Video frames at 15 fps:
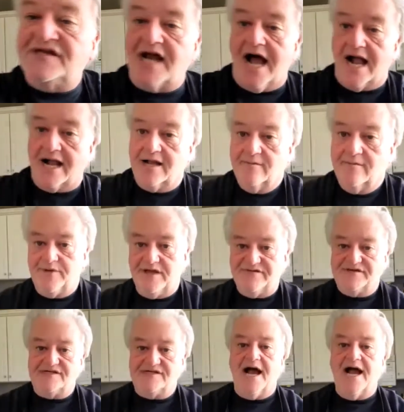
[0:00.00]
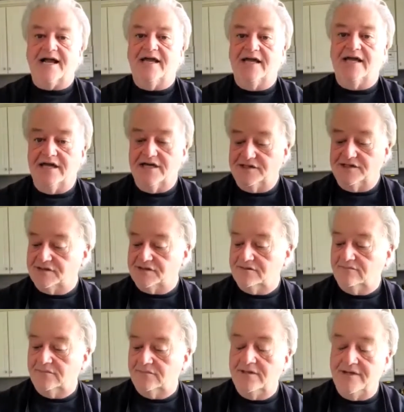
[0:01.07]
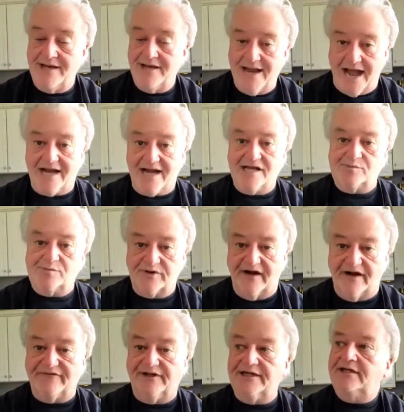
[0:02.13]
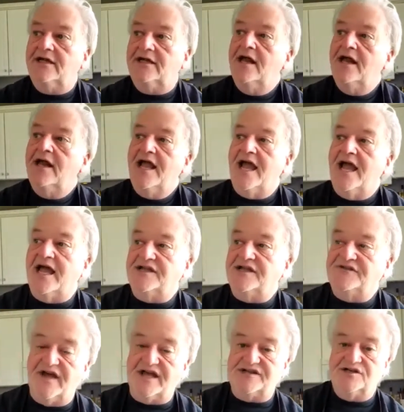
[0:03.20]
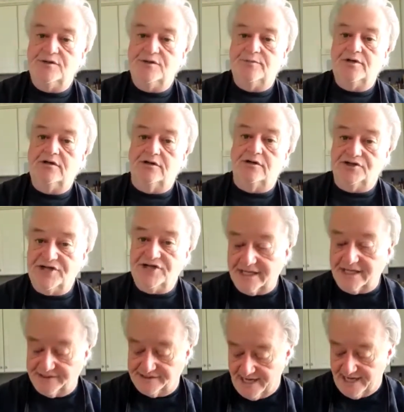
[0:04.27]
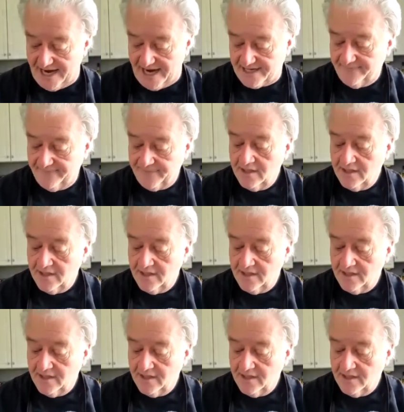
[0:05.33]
stock. Beef stock is not as prevalent as vegetable or chicken stock,